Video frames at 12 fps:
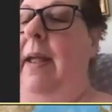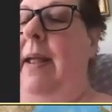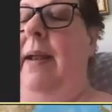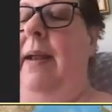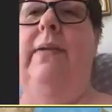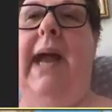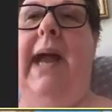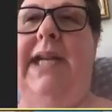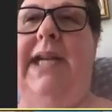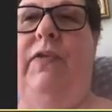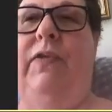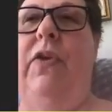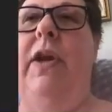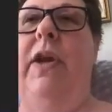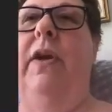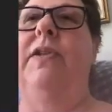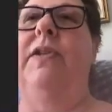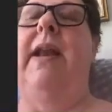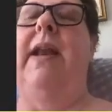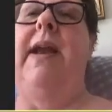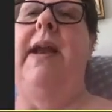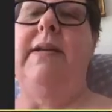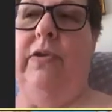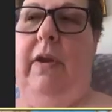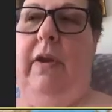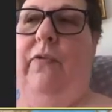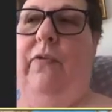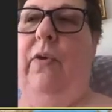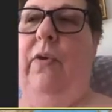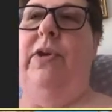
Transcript: in the last few years, and he's looking forward to